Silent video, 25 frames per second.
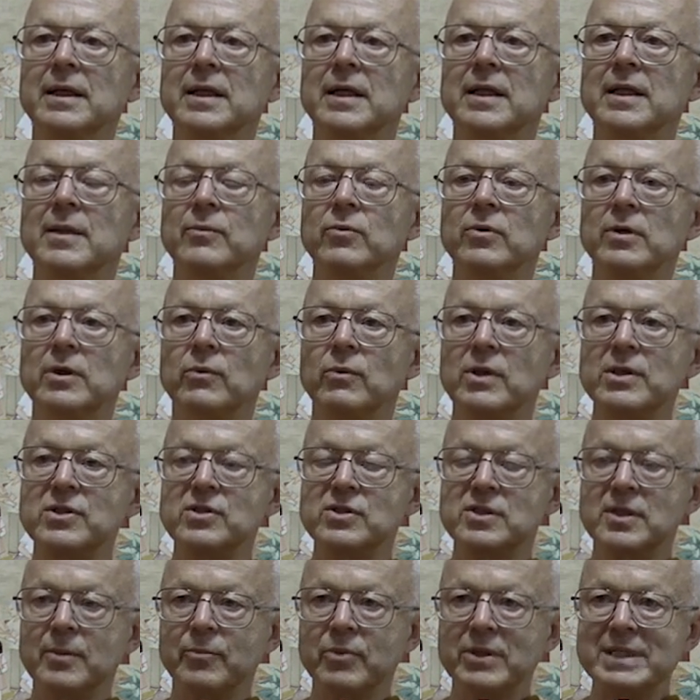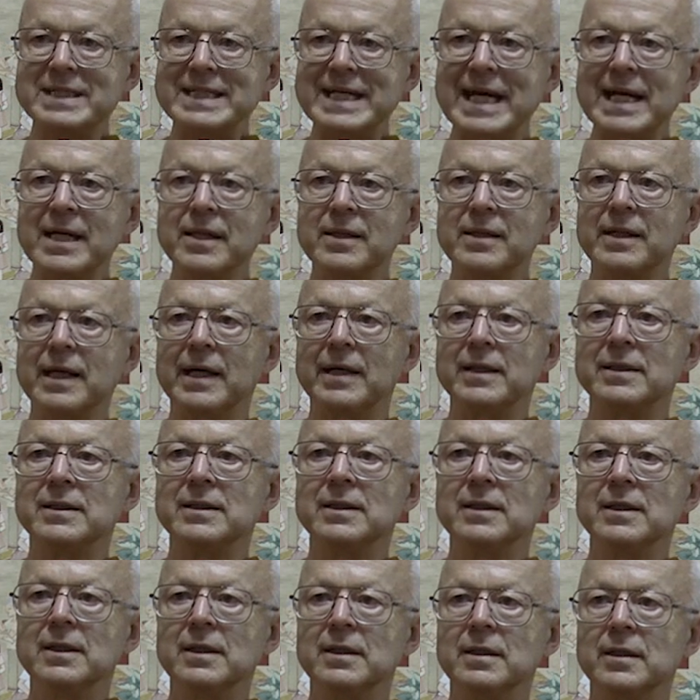And the Buddha wants to protect that.
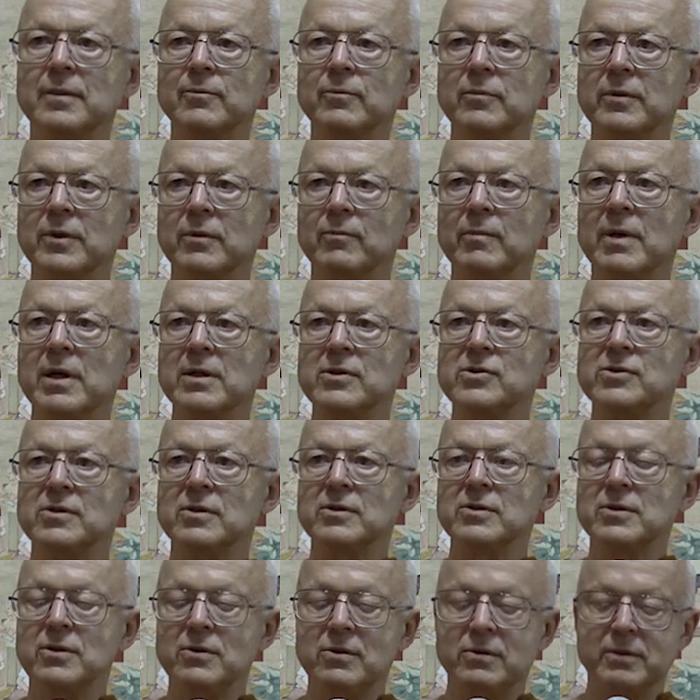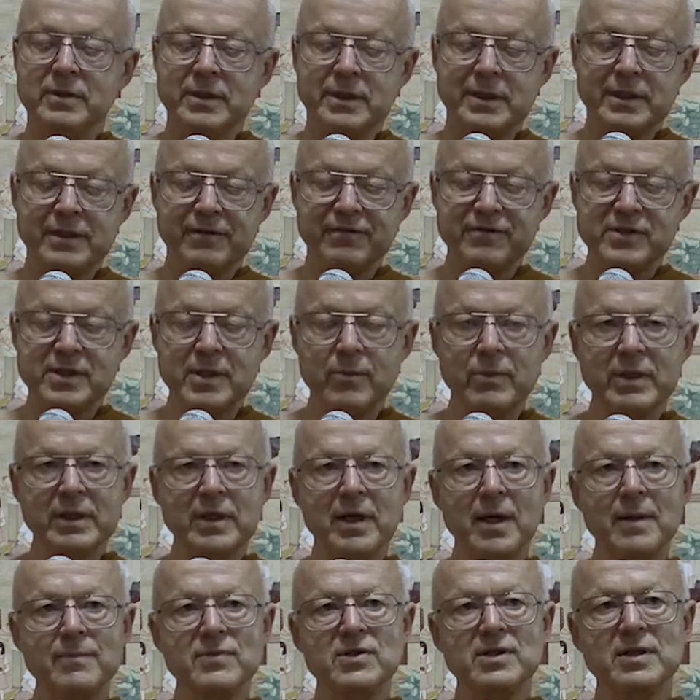The, the monks are told that if someone
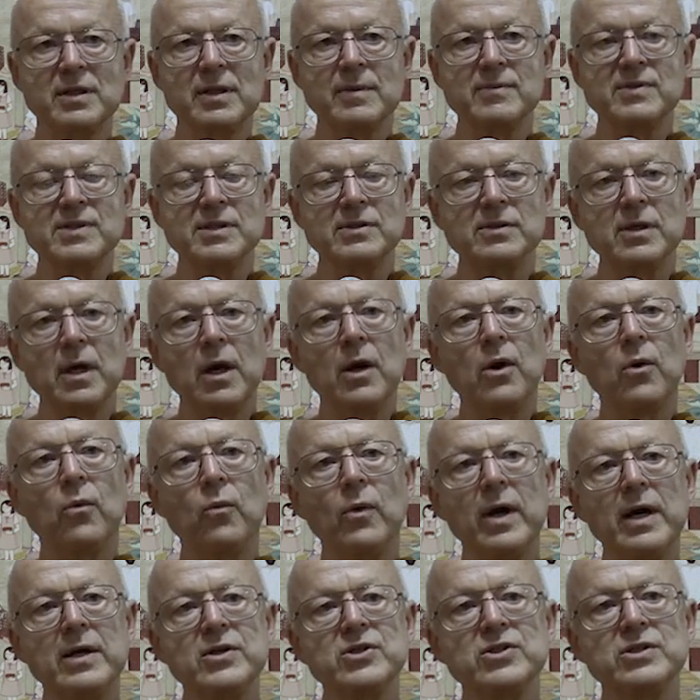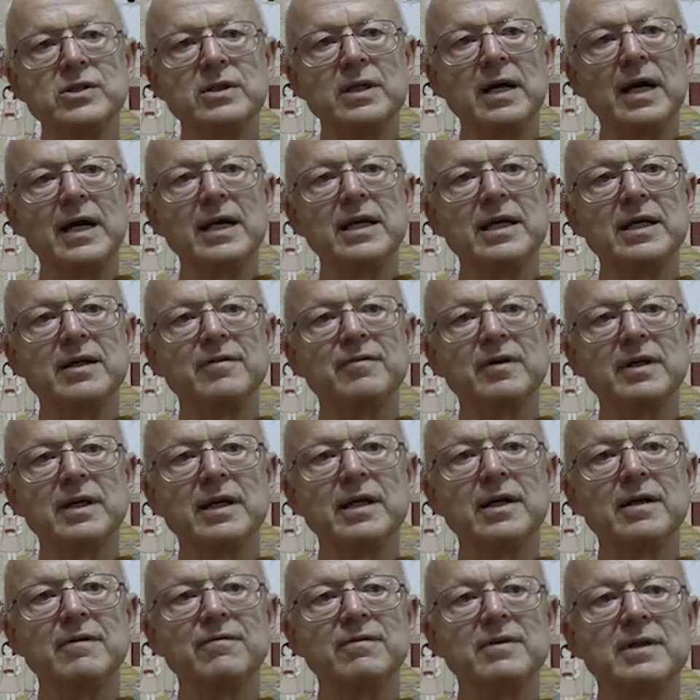comes to them and says, Where should I give a
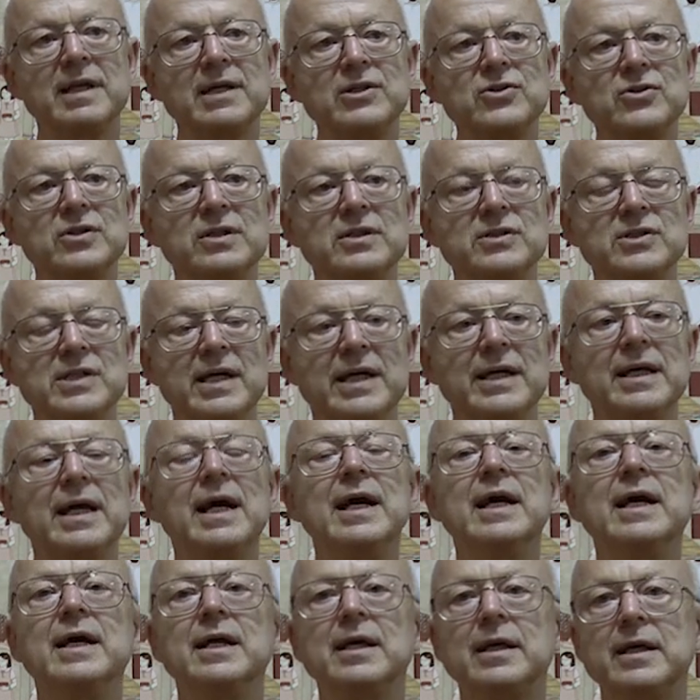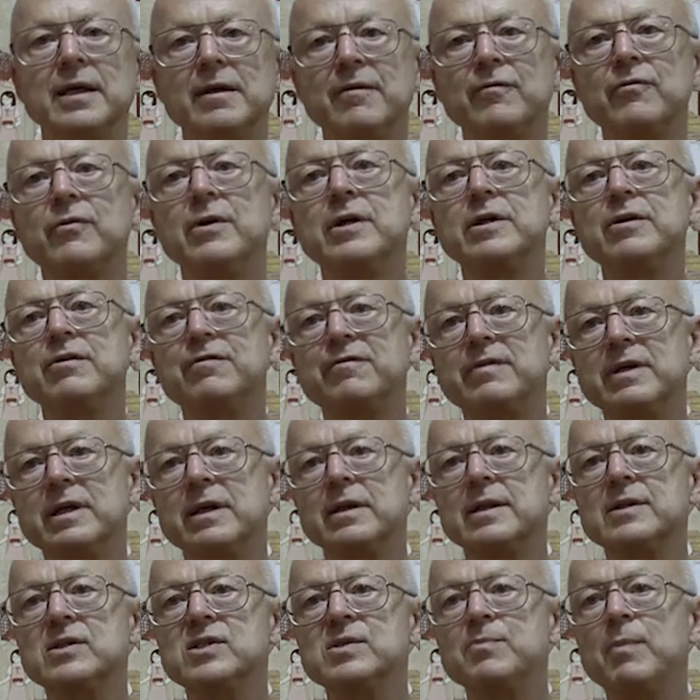gift? they should say, Give where you
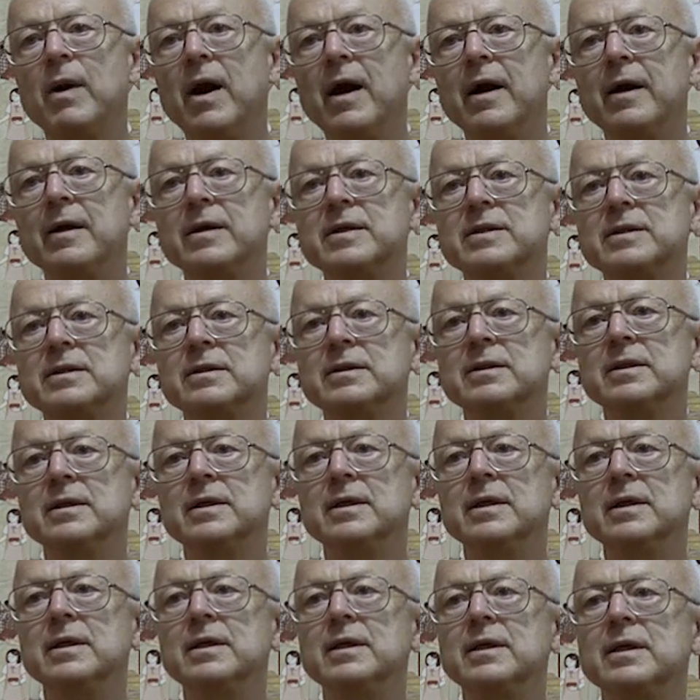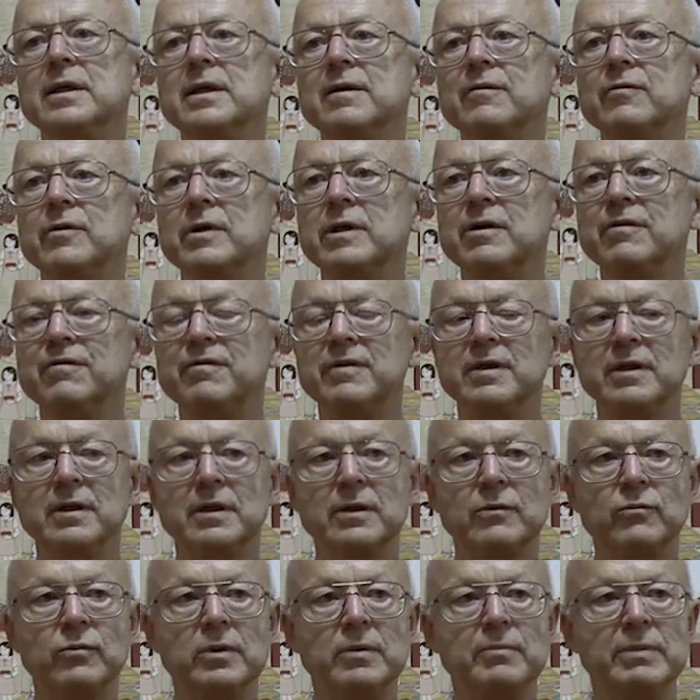feel inspired, give where you feel
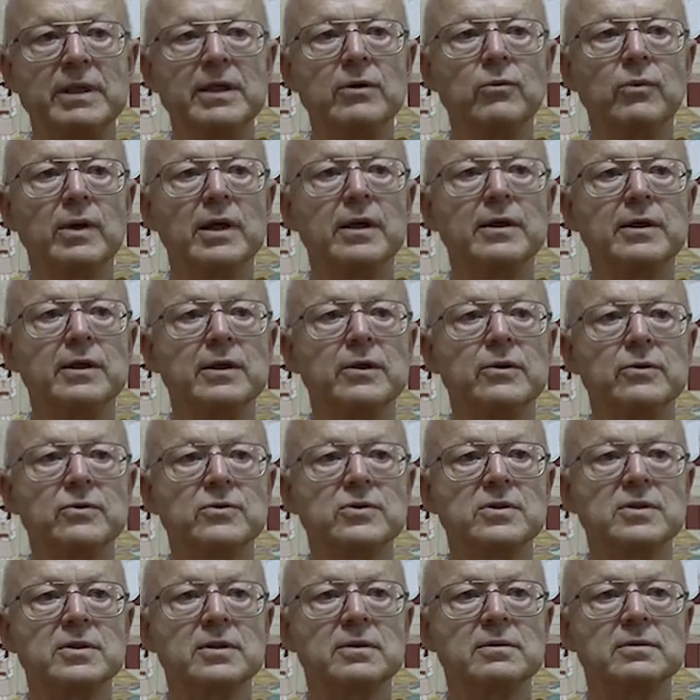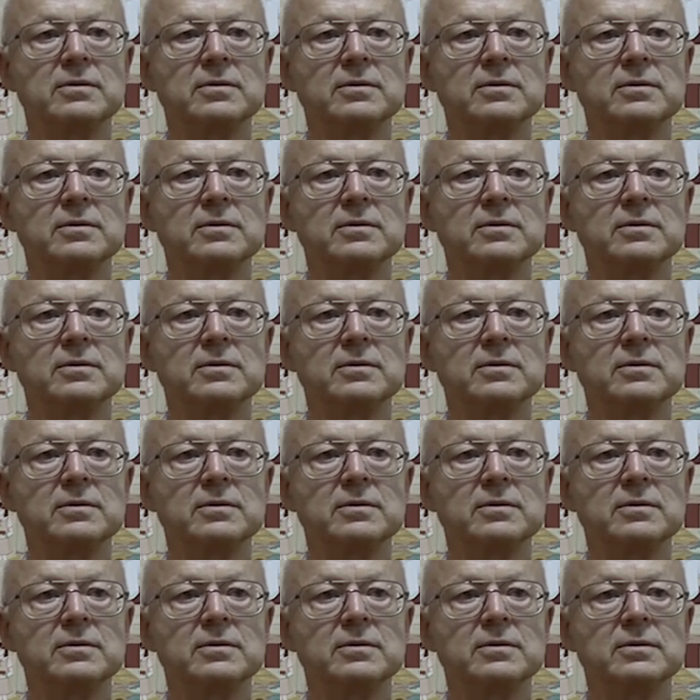it would be well used.